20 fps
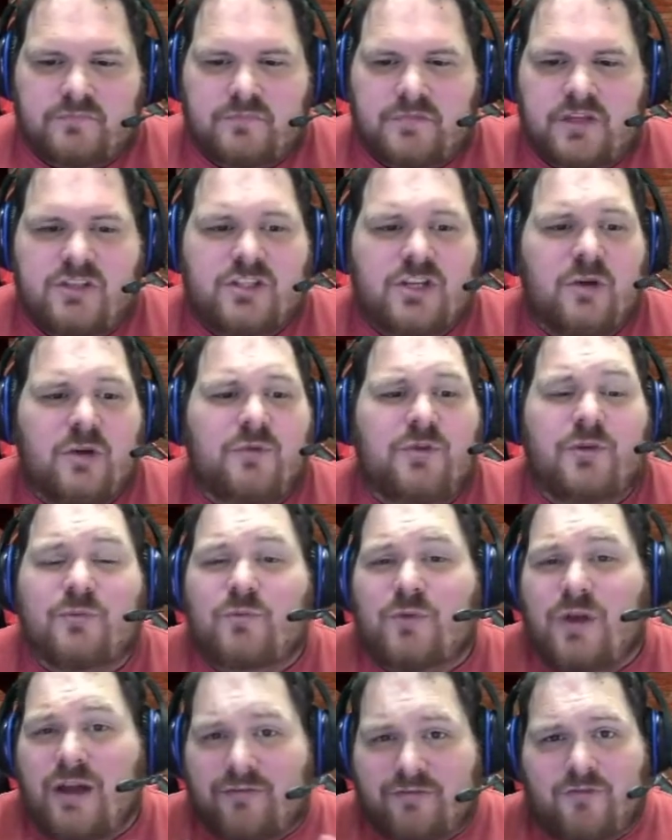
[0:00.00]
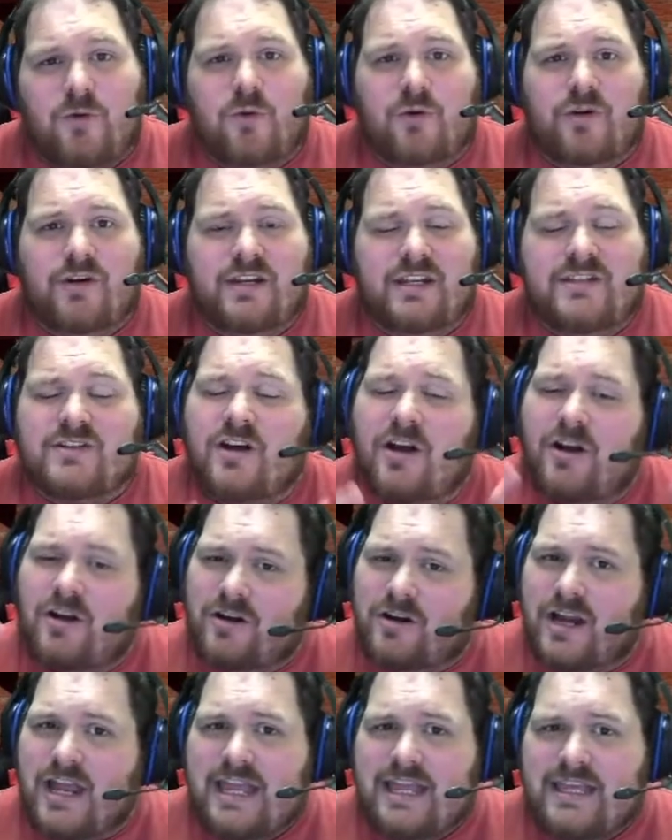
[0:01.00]
So the rough coordinates
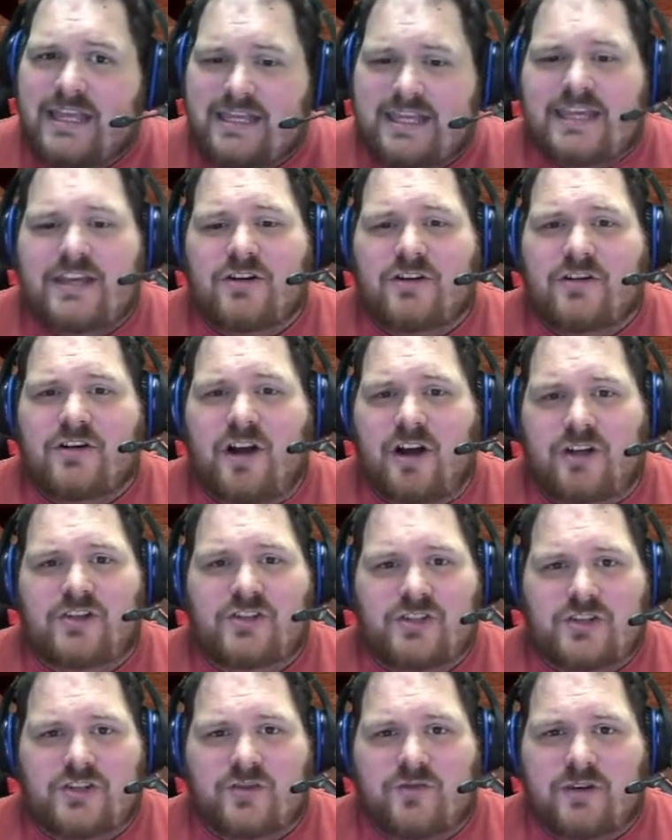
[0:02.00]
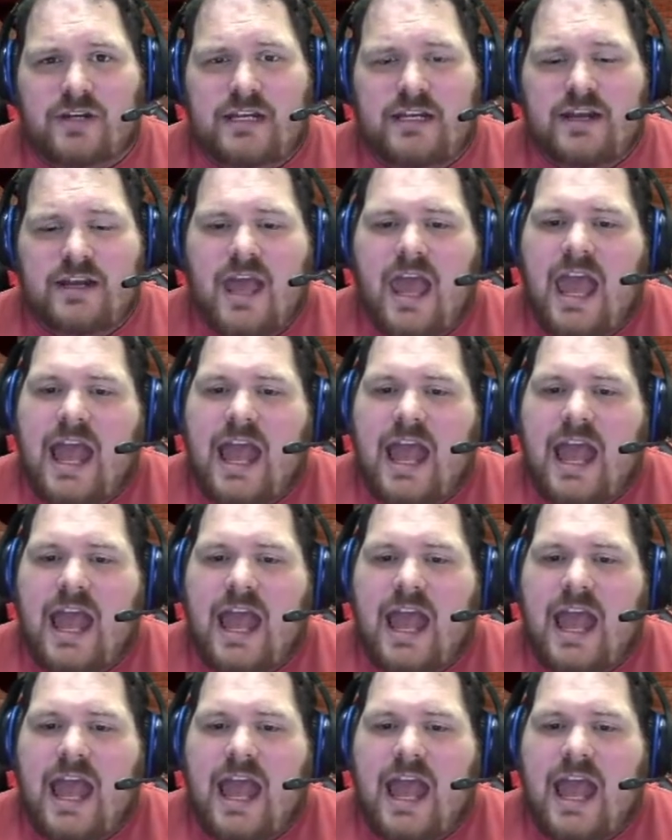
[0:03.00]
are here on screen,